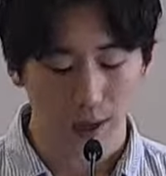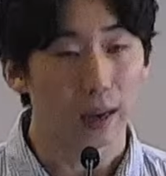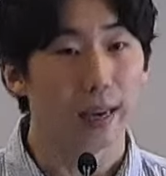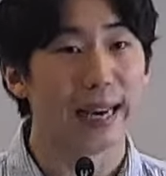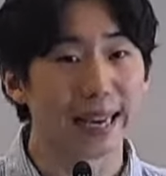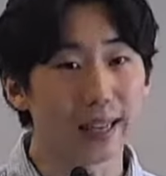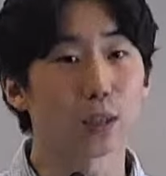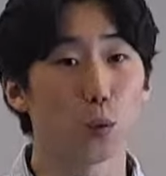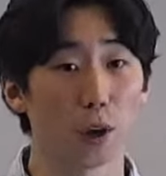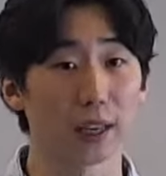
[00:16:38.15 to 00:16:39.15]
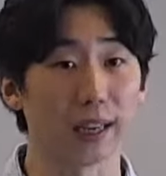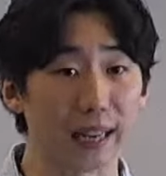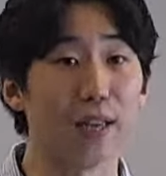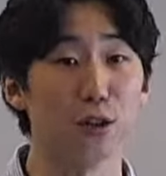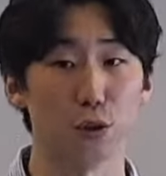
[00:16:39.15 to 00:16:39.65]
He is working
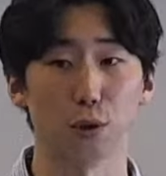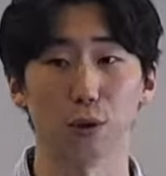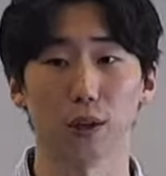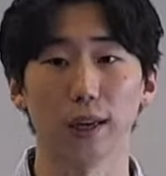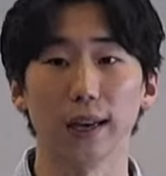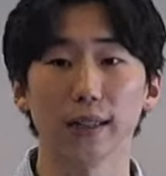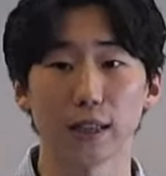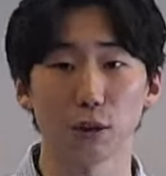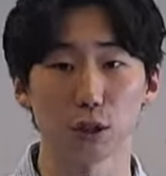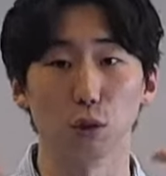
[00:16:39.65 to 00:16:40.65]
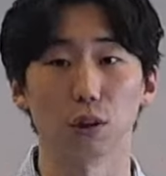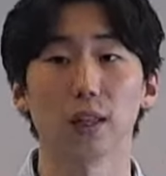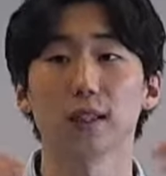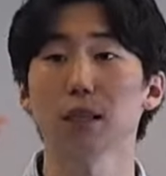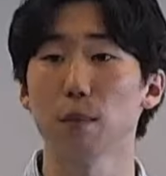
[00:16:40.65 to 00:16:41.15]
in you. He, he tells you, look,
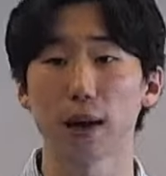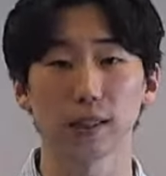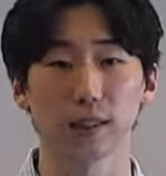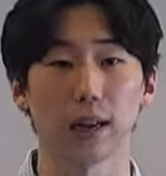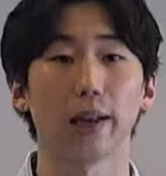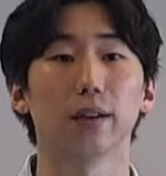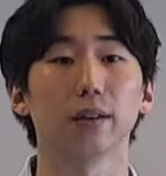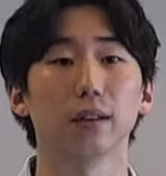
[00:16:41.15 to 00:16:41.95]
this is my standard,